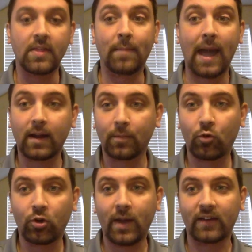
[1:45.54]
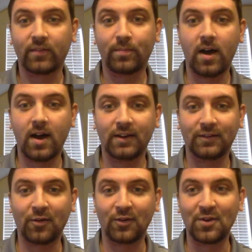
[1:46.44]
The backup quarterback spot is
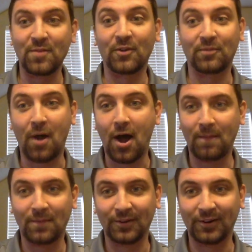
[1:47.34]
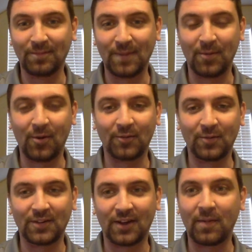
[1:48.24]
always one of the most popular. People always
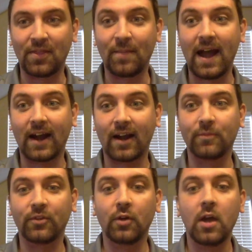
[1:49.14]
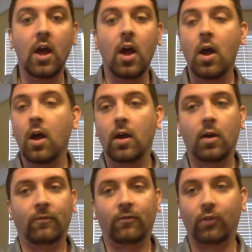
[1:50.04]
want to talk about the backup. So
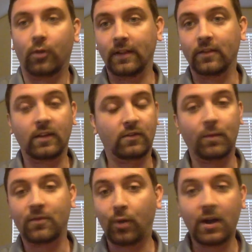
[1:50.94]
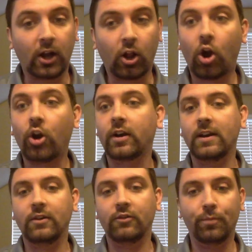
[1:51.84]
in terms of Brendan Clark
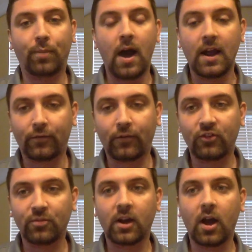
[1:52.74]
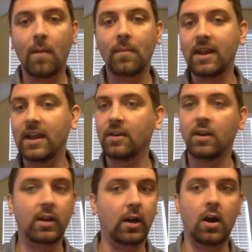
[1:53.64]
and Drew Pine, the freshmen coming in,
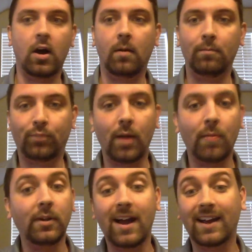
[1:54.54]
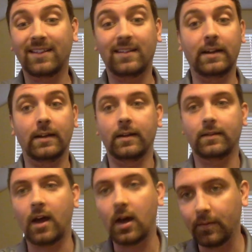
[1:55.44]
probably not going to see a
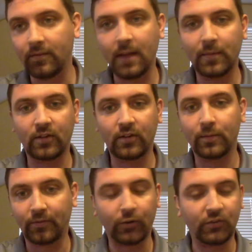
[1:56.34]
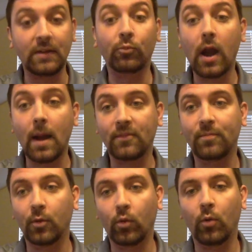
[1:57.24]
ton of them in terms of first-team reps,
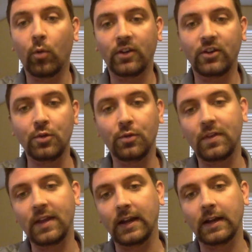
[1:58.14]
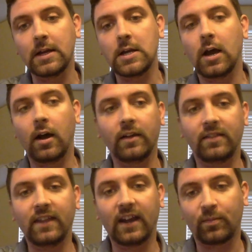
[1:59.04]
but what do you think
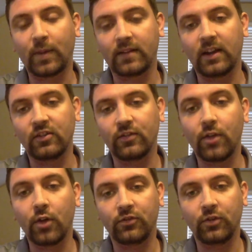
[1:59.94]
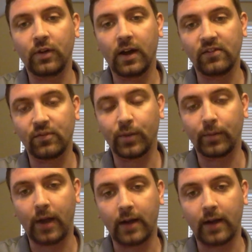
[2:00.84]
is the expectations for those two guys in spring